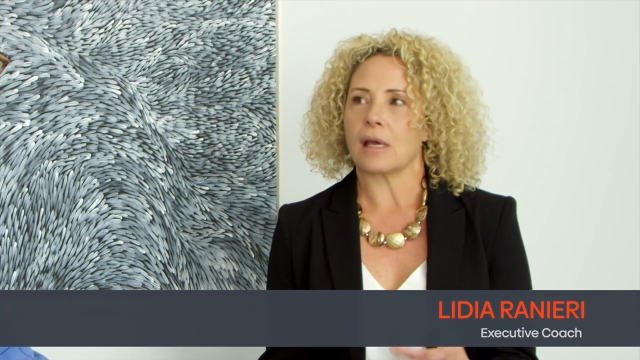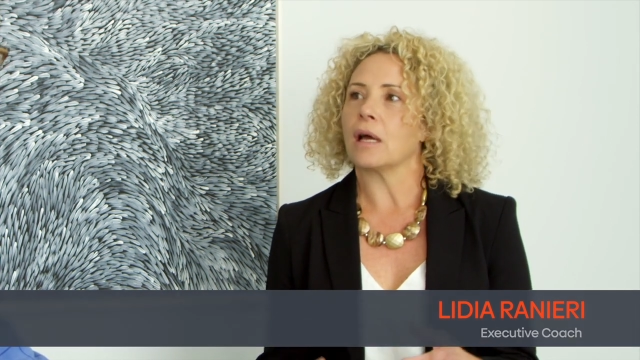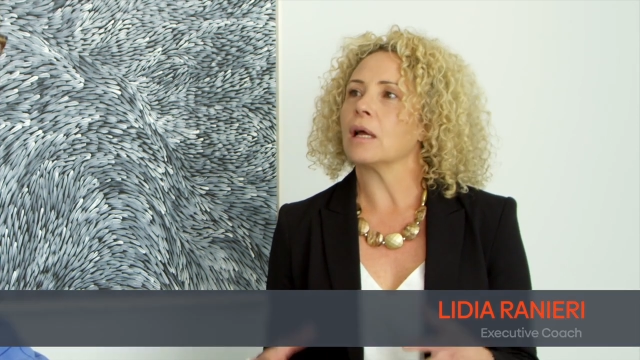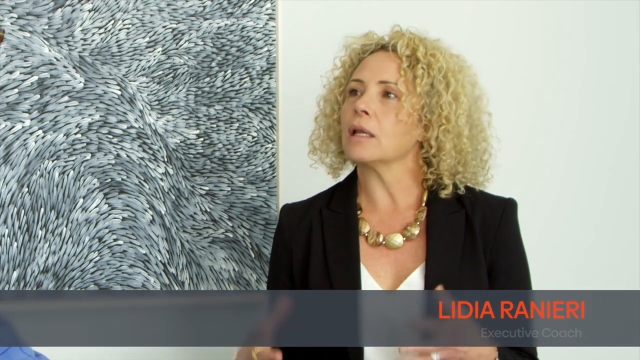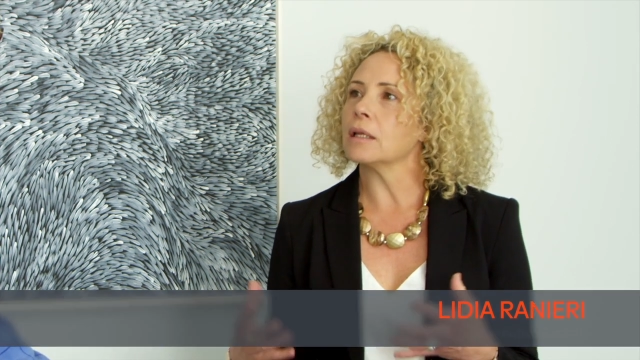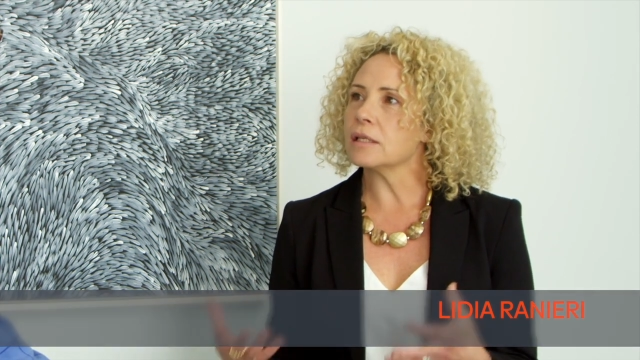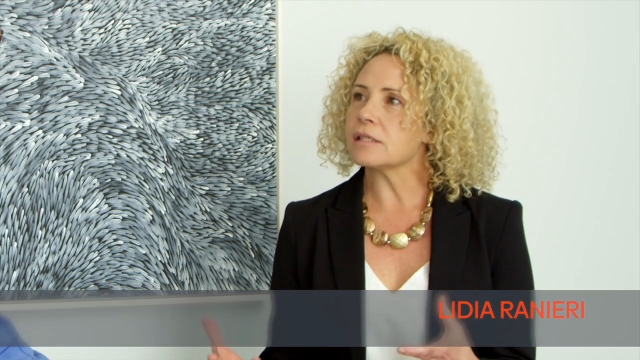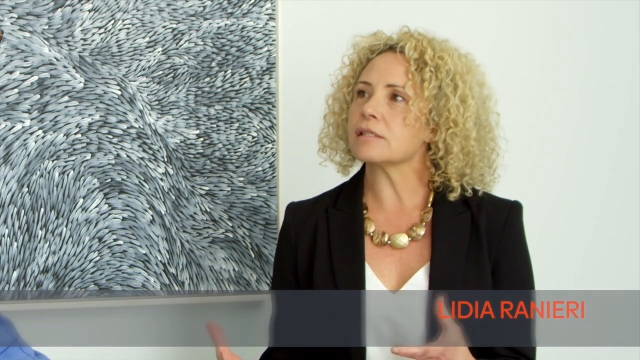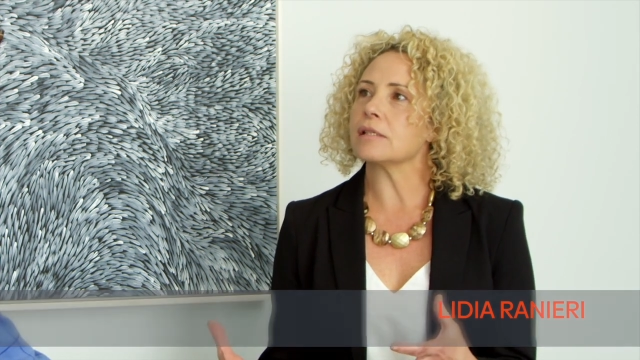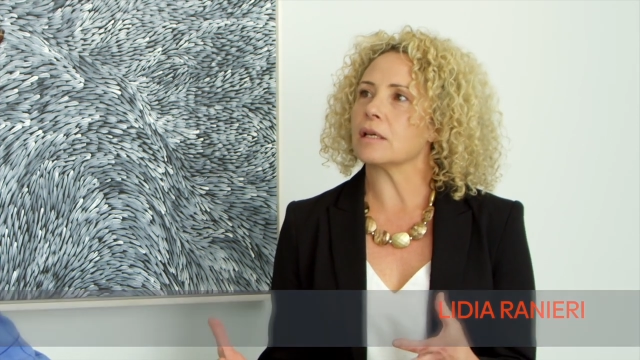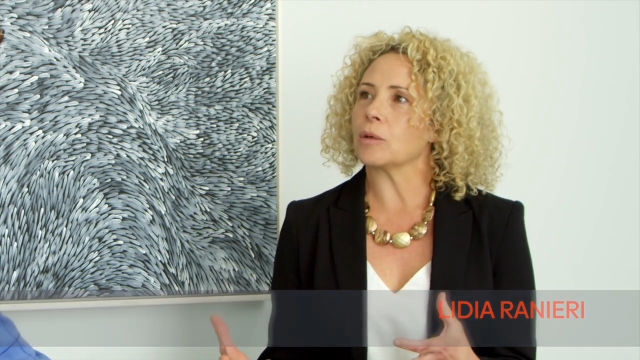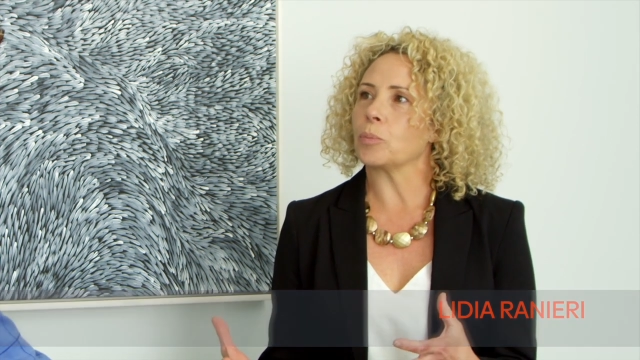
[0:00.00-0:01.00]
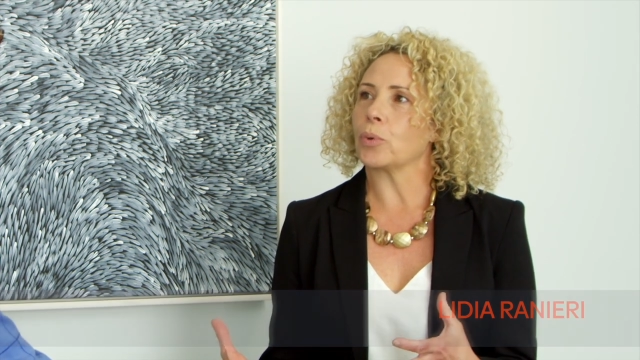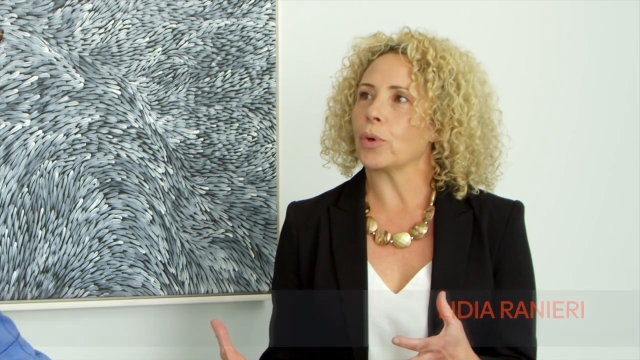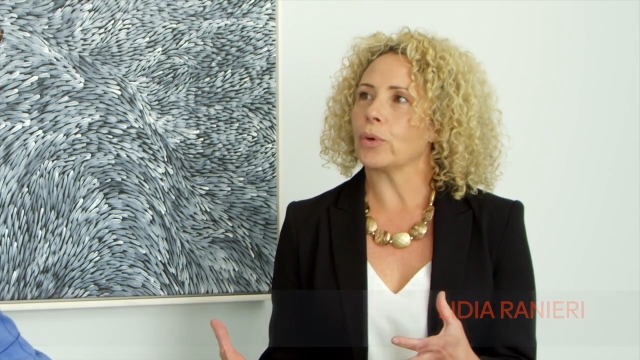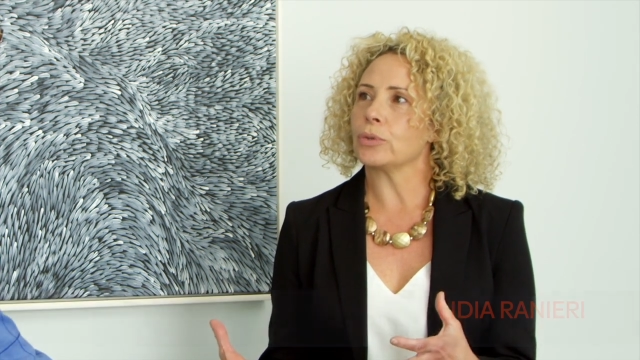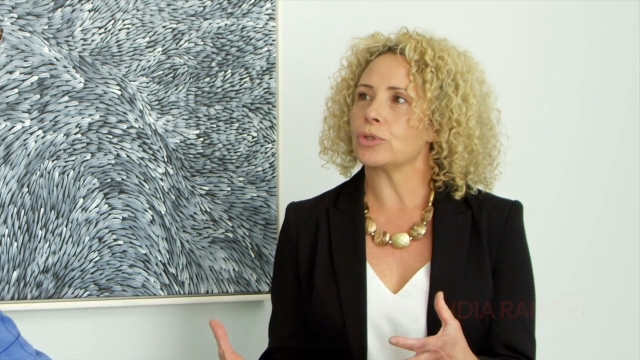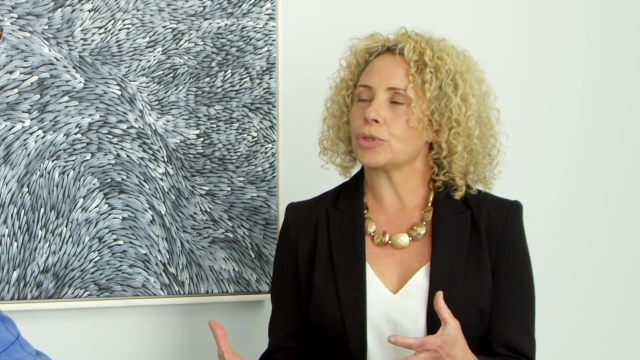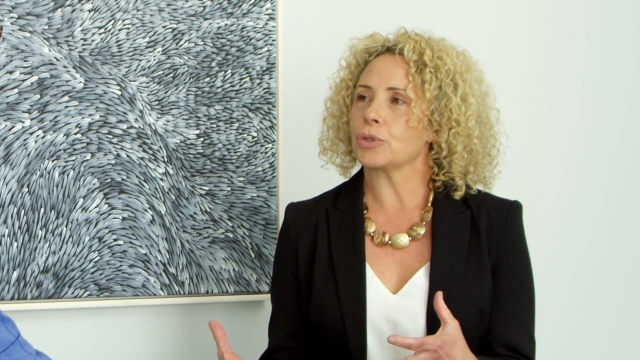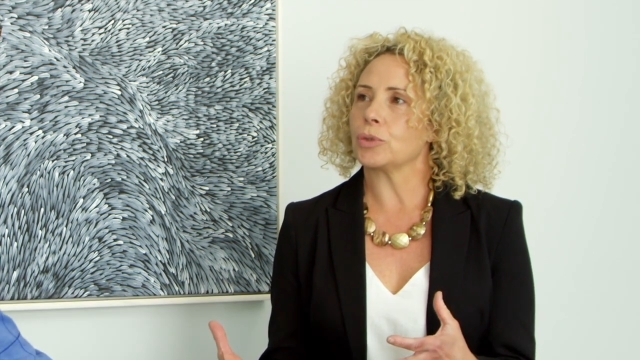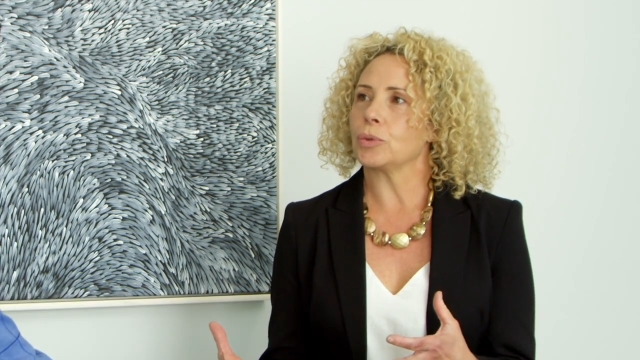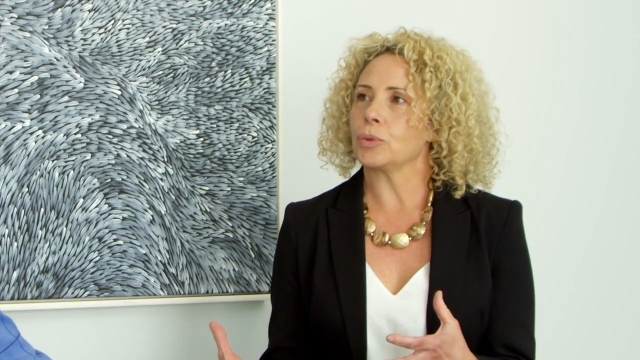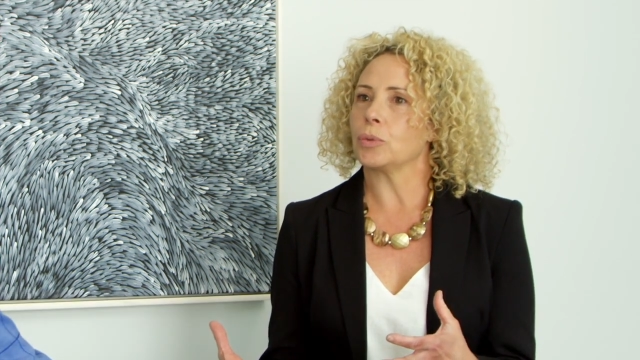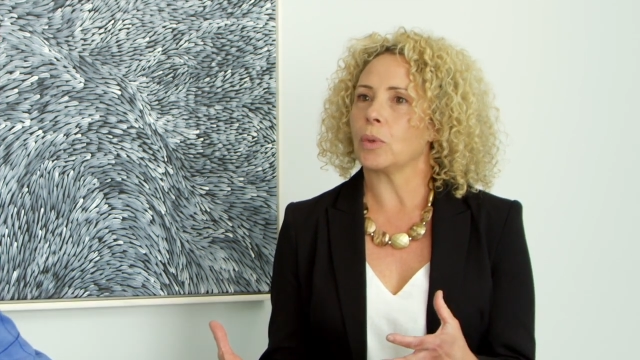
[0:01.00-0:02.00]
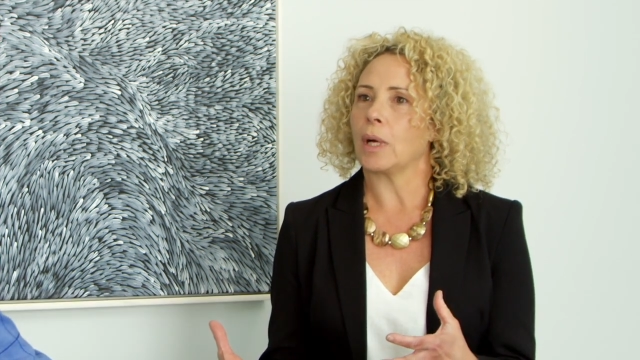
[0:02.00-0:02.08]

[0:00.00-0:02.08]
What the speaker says: a holistic approach to